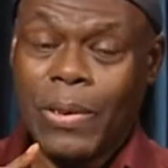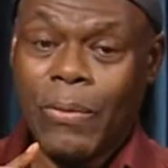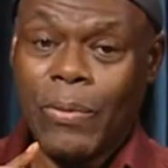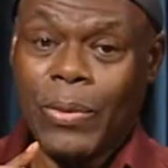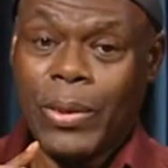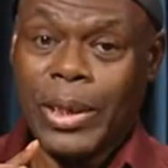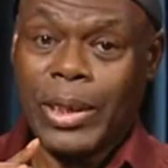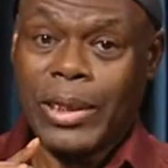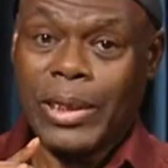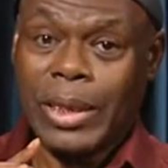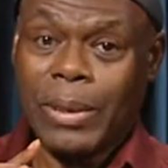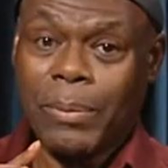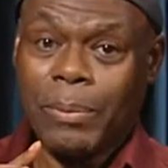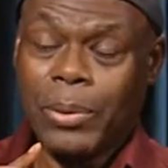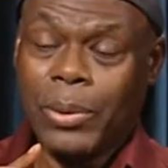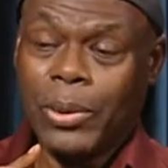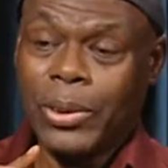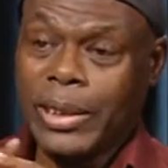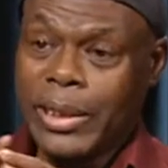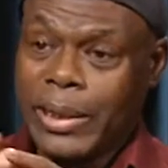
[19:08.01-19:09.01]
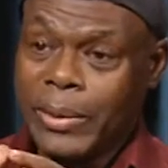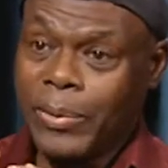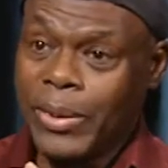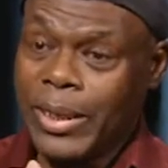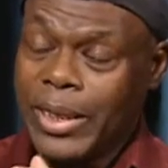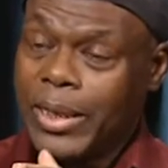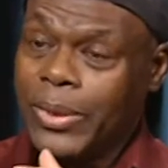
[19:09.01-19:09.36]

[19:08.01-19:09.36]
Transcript: for example, civic